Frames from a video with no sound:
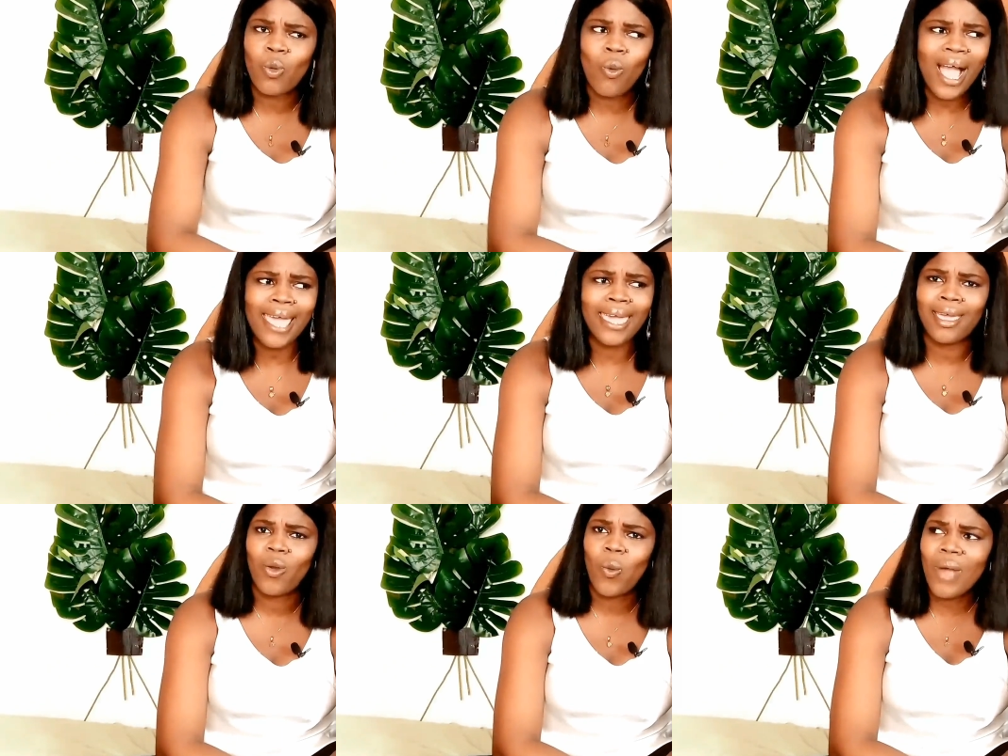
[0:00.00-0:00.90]
Why?
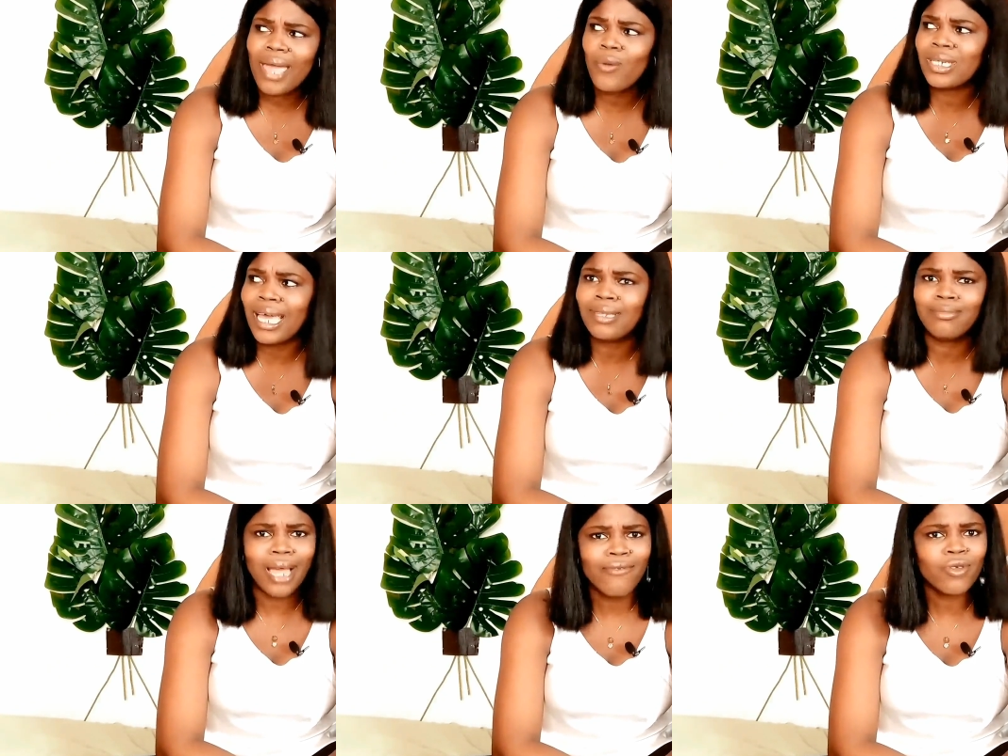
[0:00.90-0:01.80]
Why would I
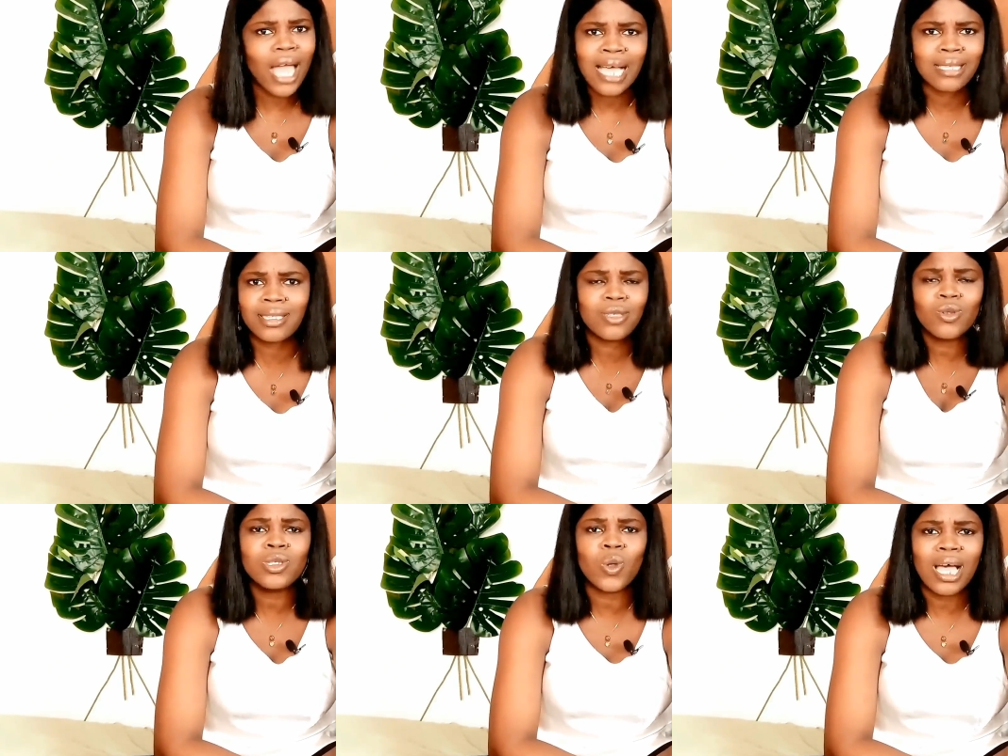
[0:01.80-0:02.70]
even ask? There's no
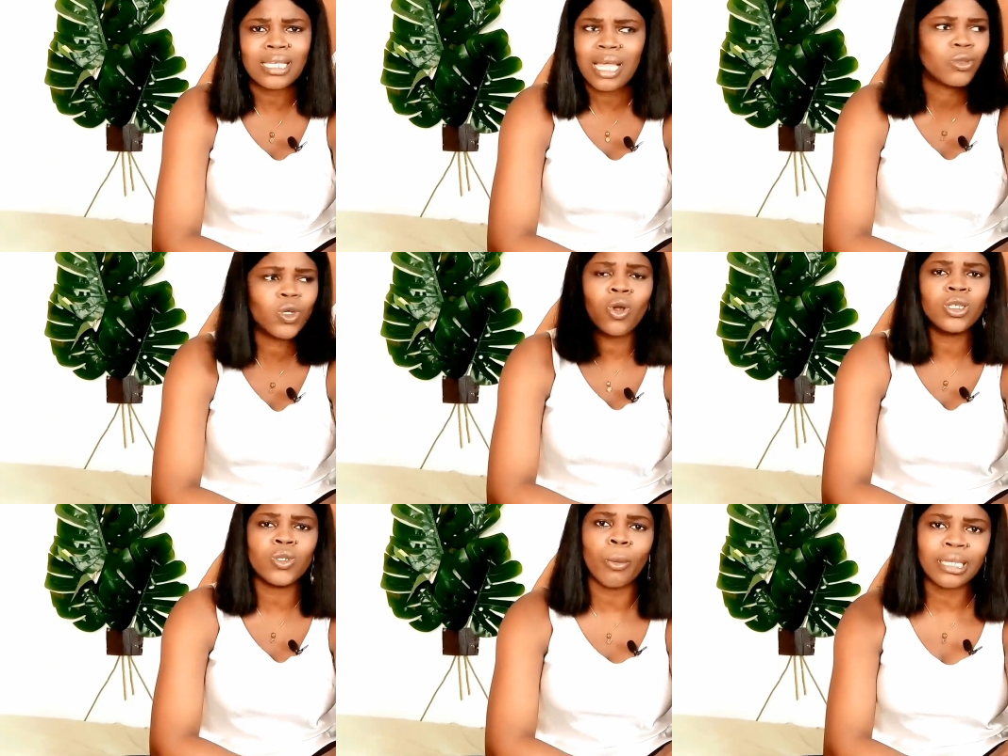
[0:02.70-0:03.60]
need to ask. I'm sure God is
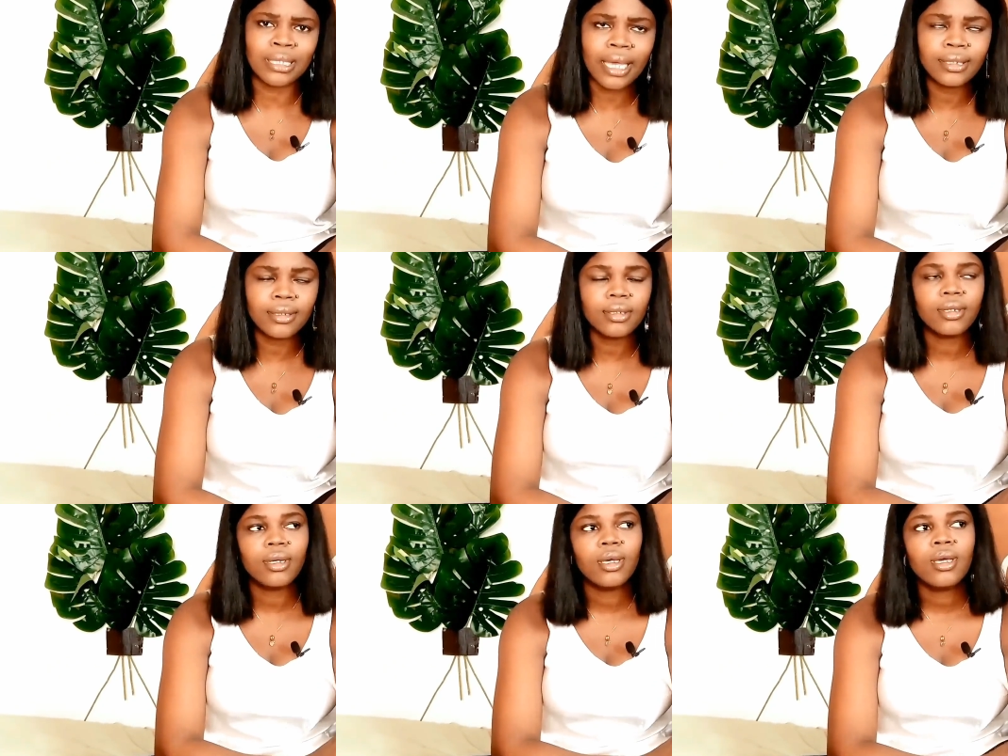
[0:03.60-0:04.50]
on my side.
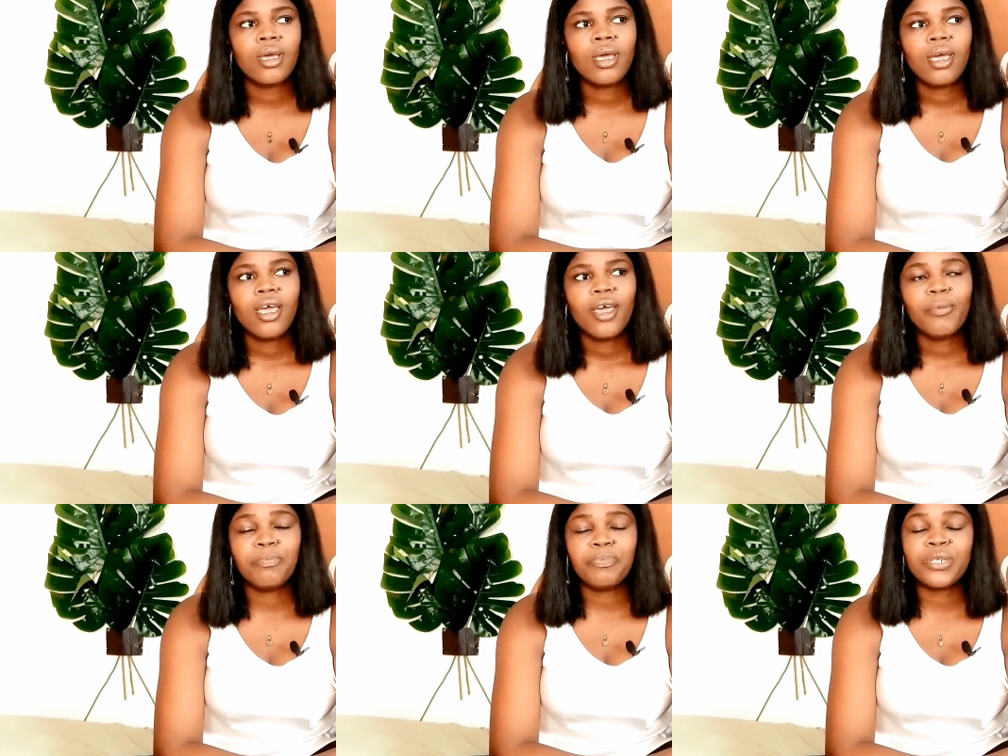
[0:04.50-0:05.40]

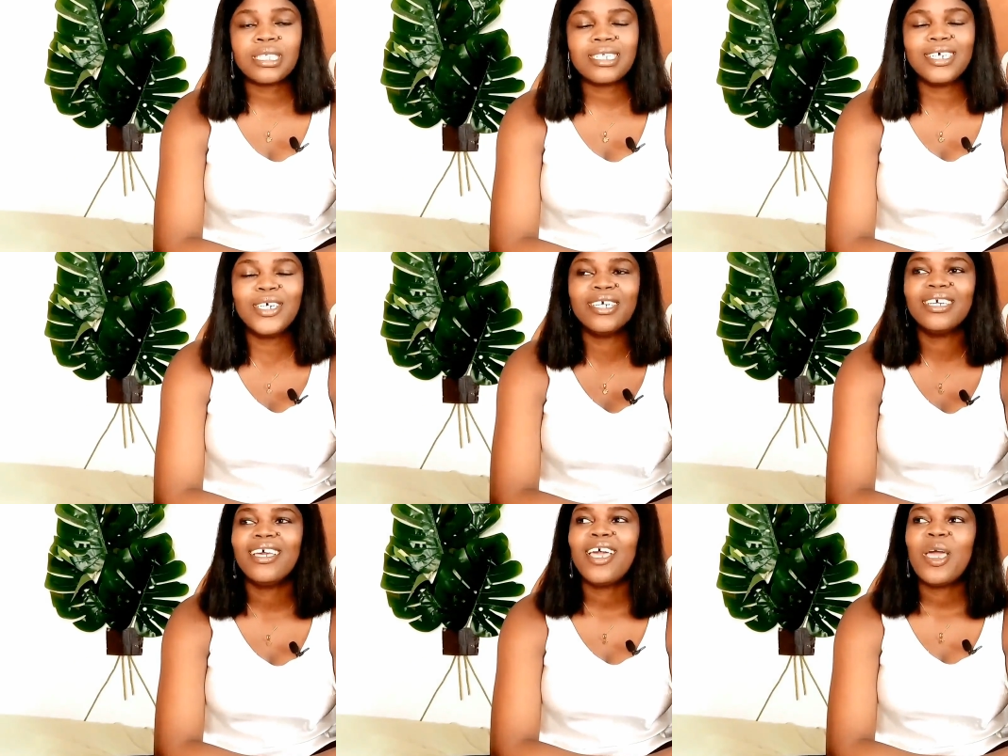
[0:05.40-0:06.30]
But
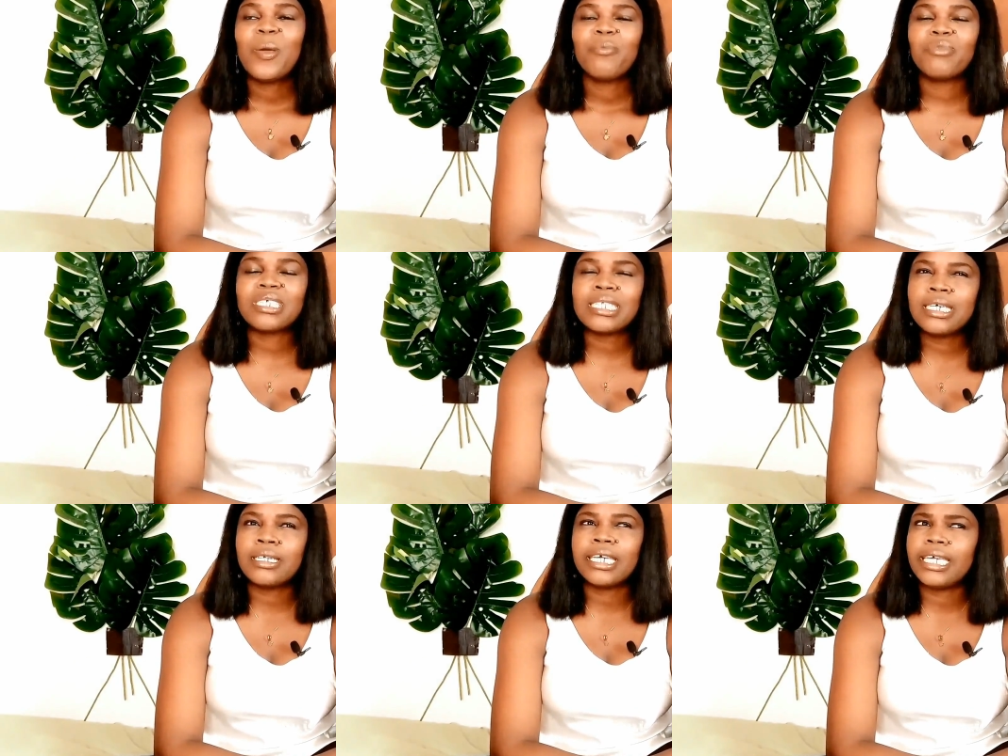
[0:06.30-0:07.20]

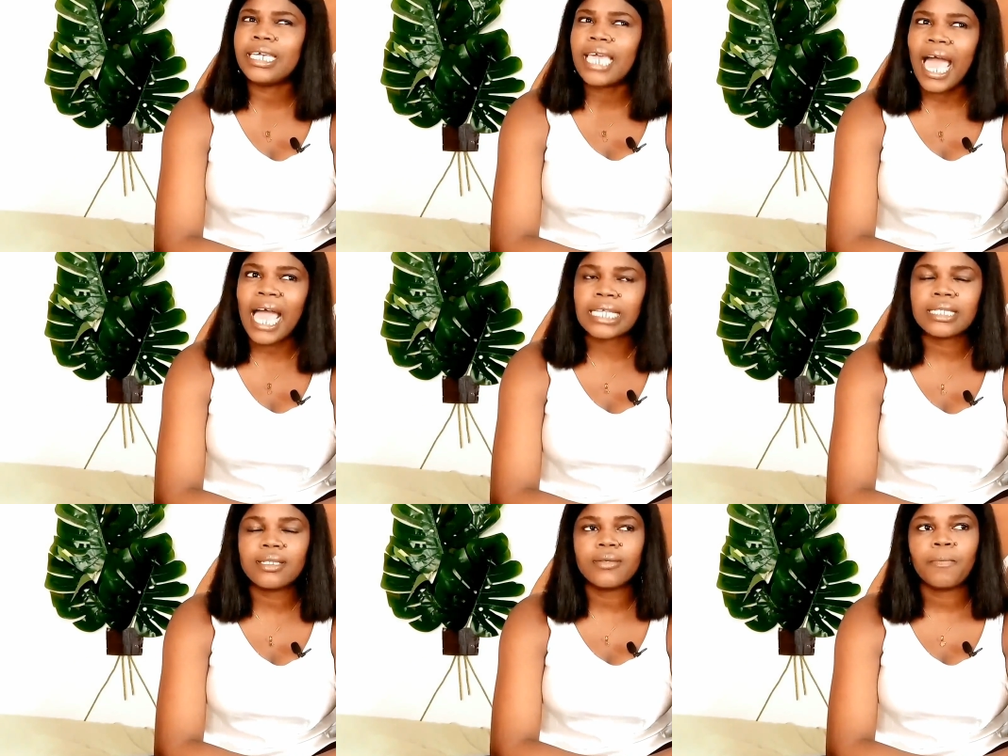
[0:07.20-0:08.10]
still, he
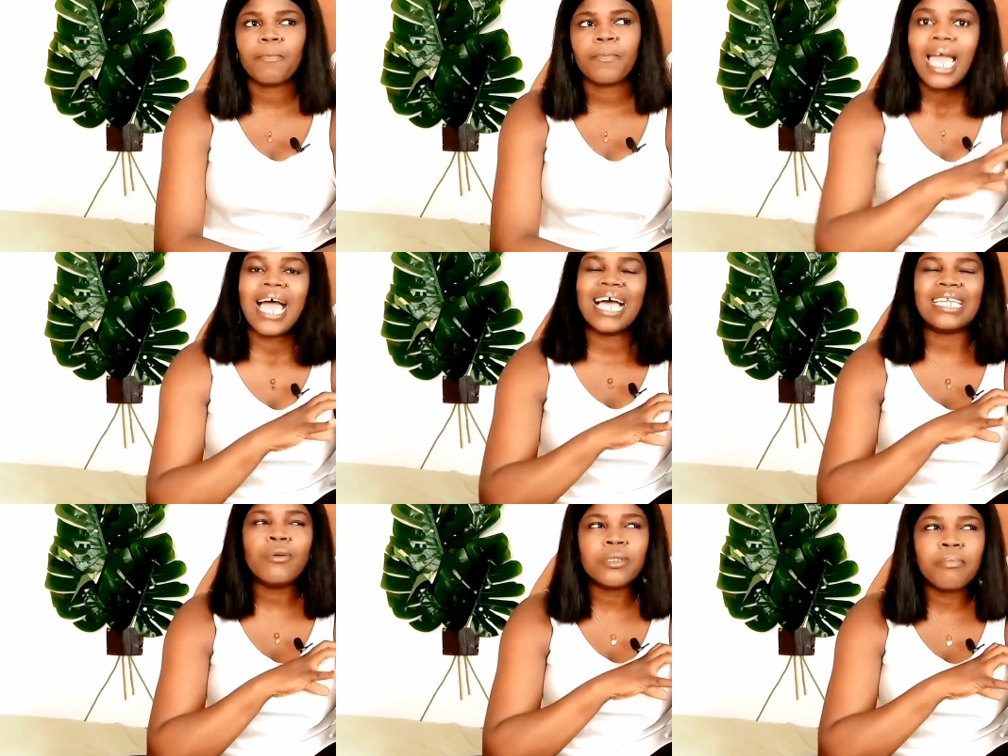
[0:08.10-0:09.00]
asked. And that
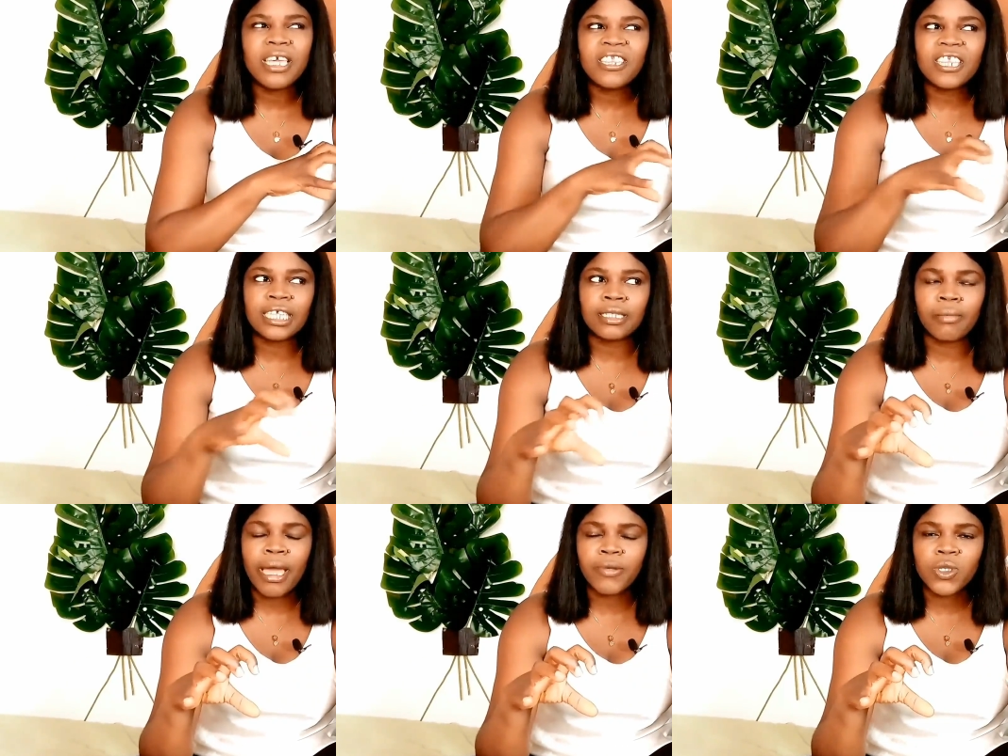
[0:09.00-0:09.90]
was the main thing in the
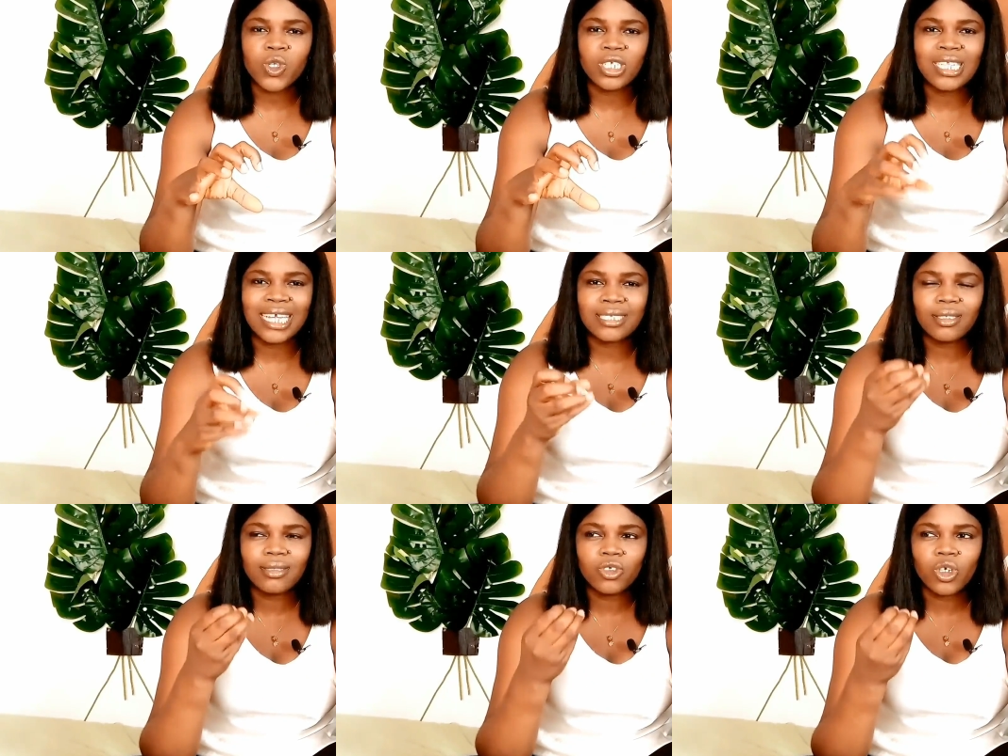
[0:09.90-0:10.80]
Bible study that
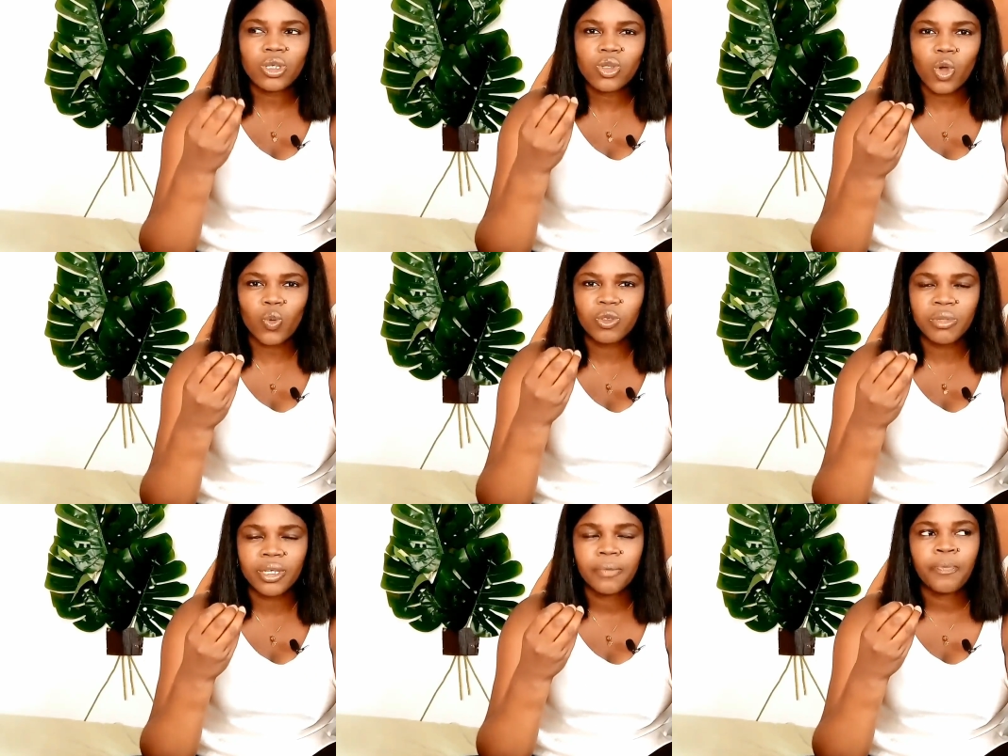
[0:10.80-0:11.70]
just stuck with
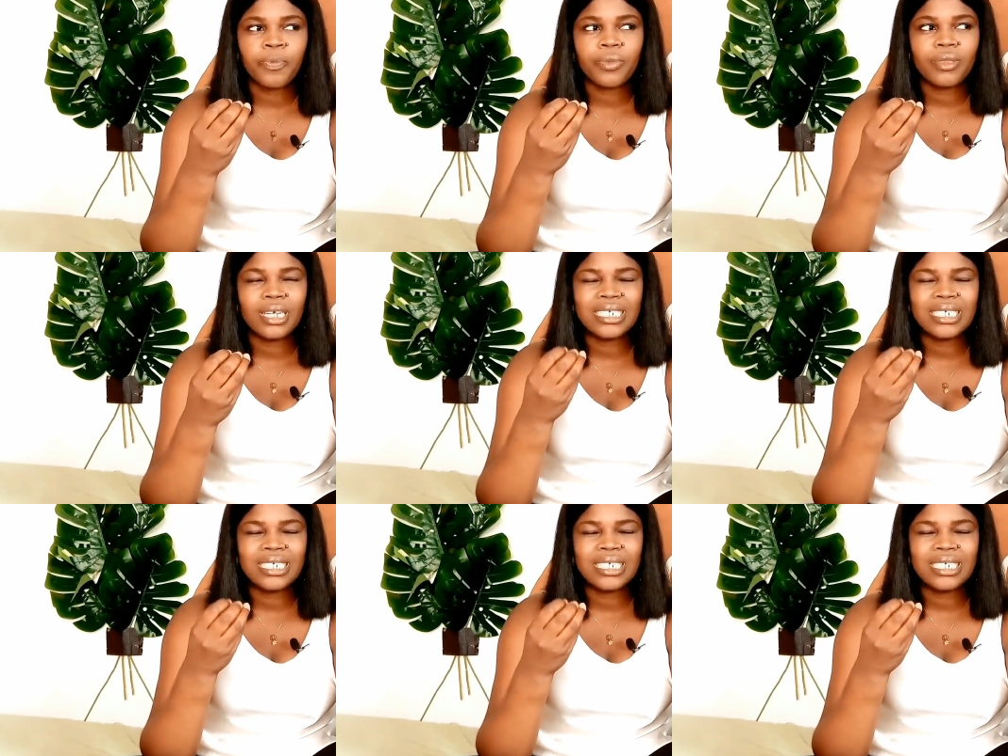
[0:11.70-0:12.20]
me.